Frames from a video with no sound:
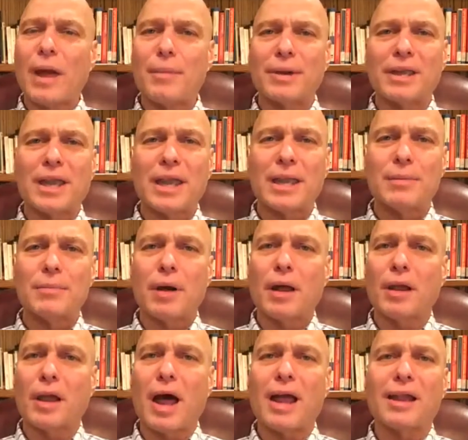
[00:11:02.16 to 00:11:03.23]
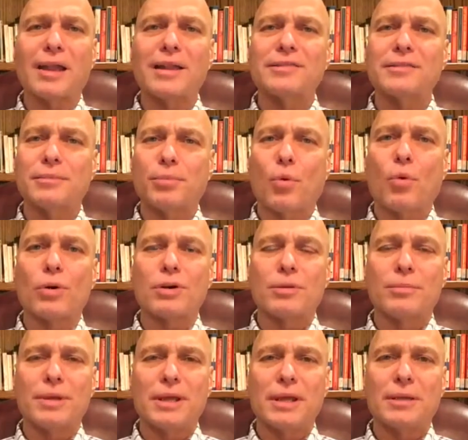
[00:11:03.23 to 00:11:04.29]
that became a lot less important to
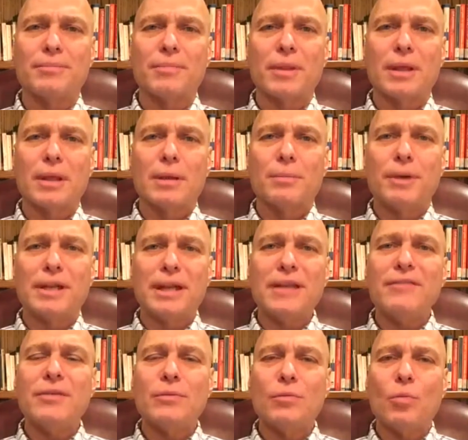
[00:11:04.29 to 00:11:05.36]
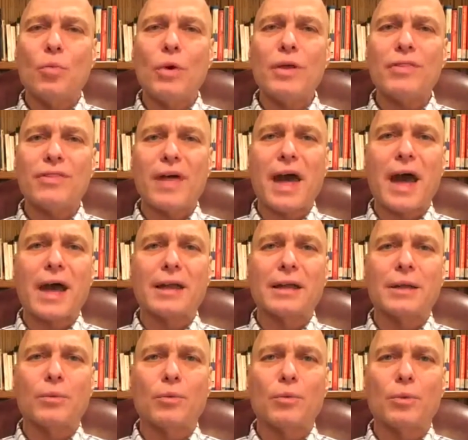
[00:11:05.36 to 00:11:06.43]
me. But even with that,
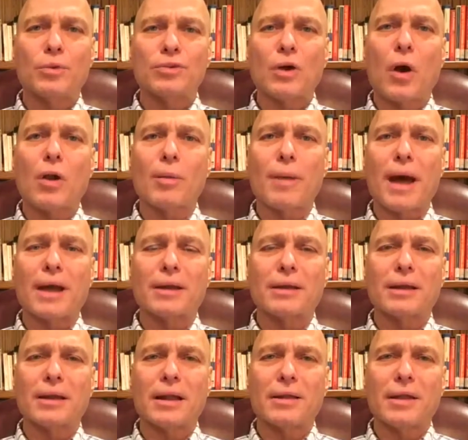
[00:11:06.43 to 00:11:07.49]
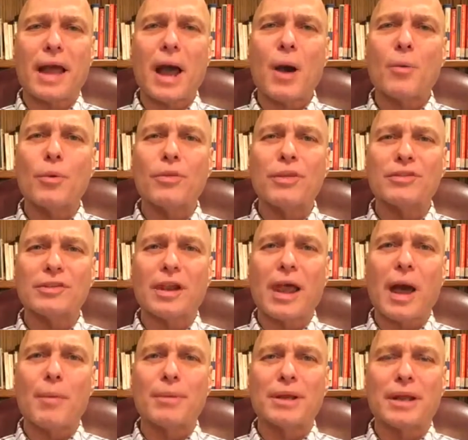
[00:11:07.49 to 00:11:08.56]
it was all about, how will this
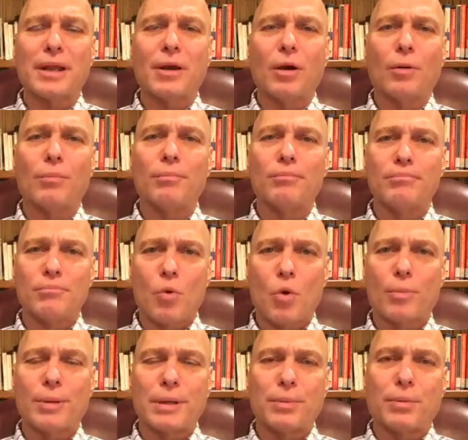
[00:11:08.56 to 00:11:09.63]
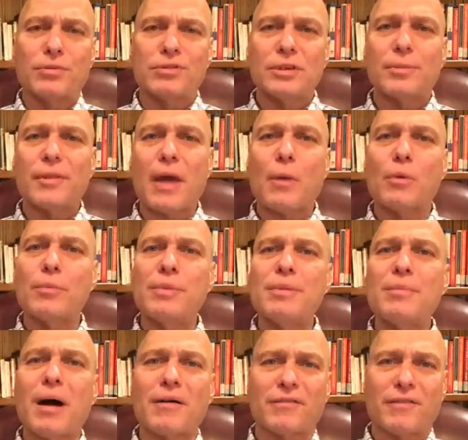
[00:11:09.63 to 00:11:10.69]
allow me to help more people? And some of that would be
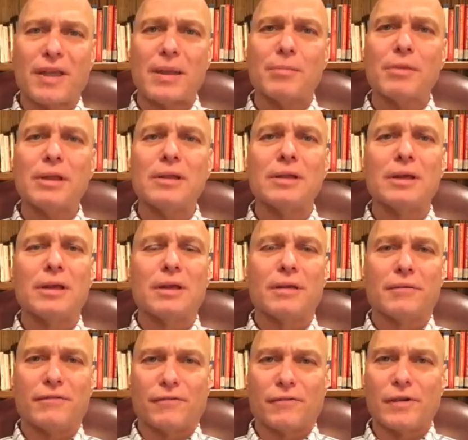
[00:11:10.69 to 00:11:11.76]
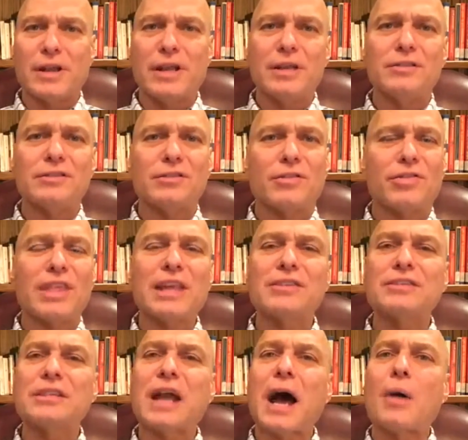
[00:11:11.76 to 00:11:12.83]
my family, friends,
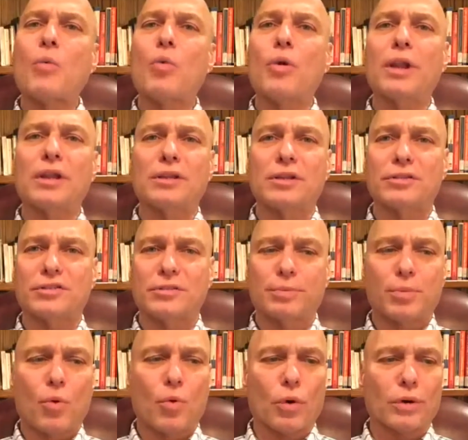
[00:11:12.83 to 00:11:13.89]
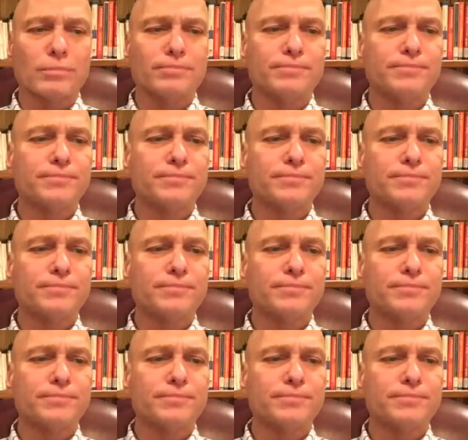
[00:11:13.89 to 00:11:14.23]
things that I wanted to support.